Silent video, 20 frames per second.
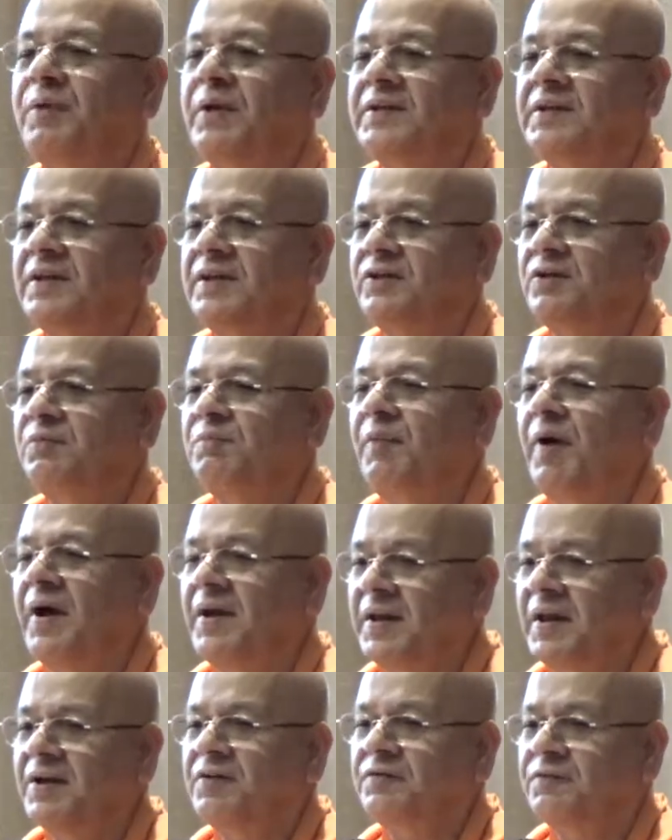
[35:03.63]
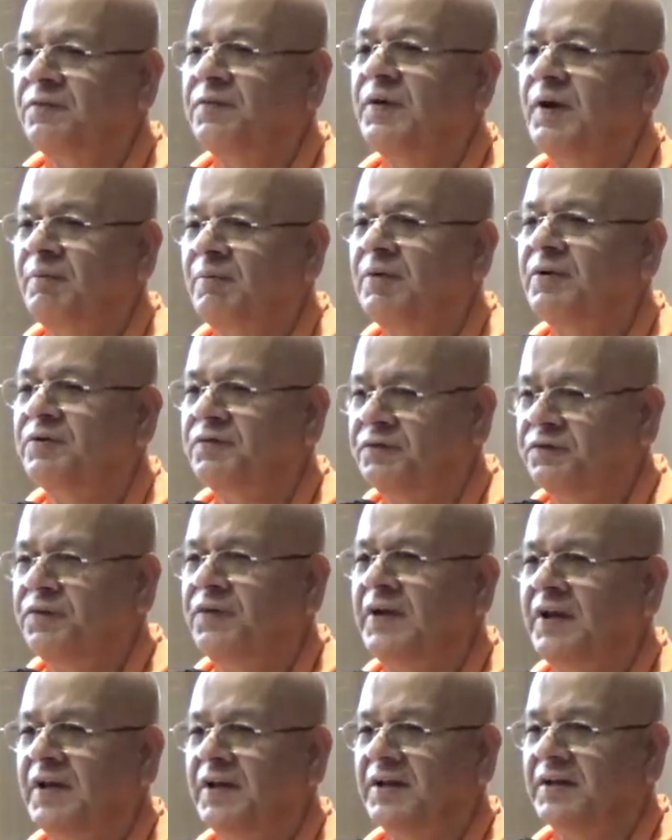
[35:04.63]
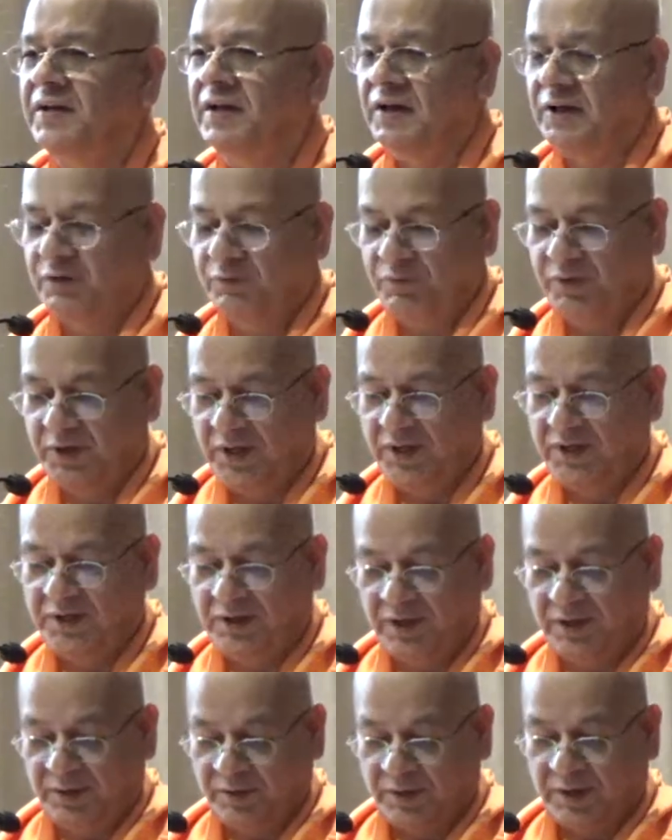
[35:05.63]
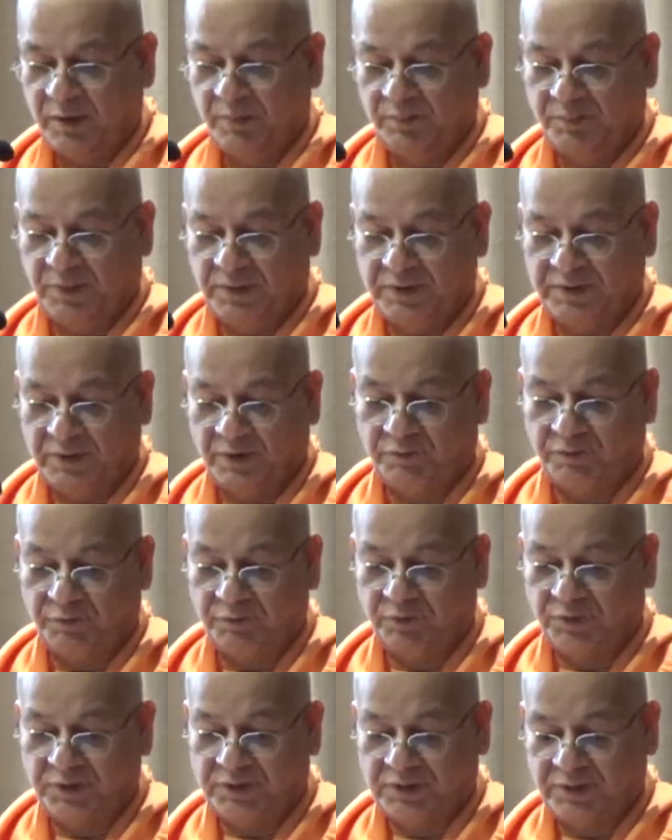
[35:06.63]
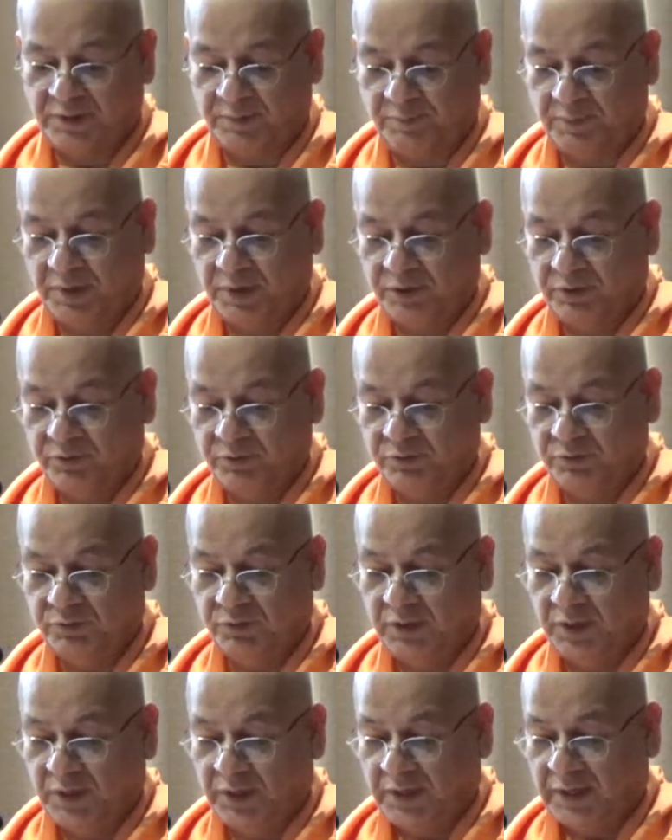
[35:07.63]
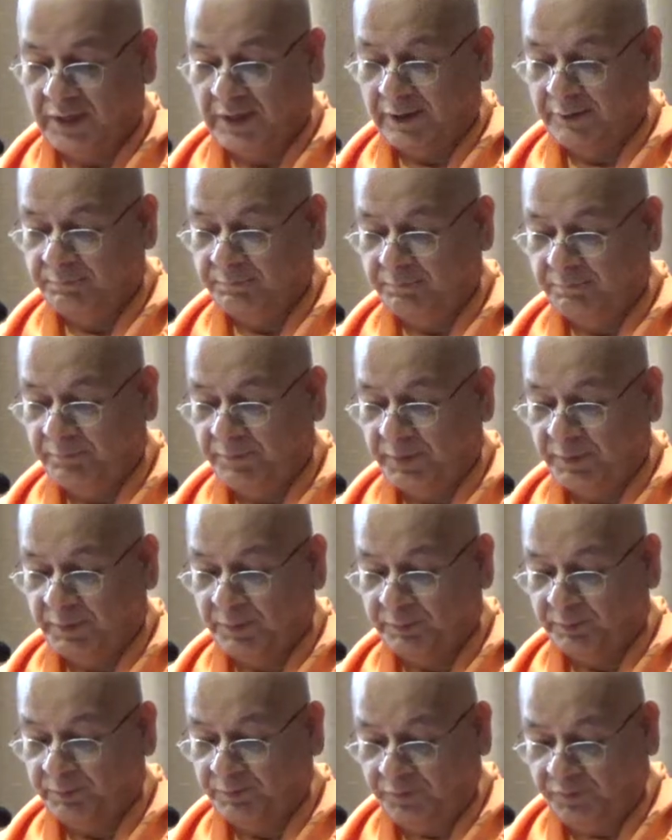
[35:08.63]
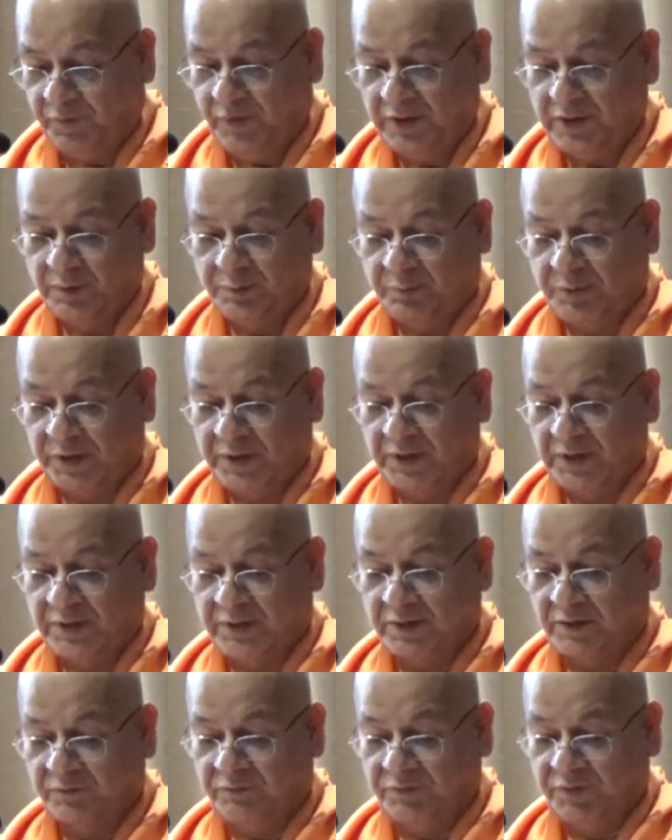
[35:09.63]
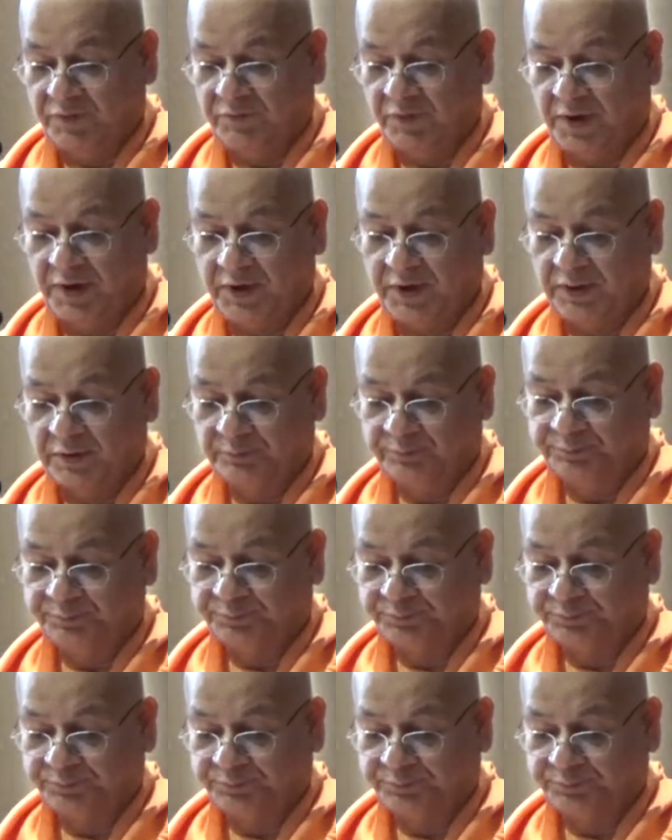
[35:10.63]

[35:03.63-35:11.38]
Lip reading: places you might not be able to feel it. You need temples of worship to feel the presence of divine.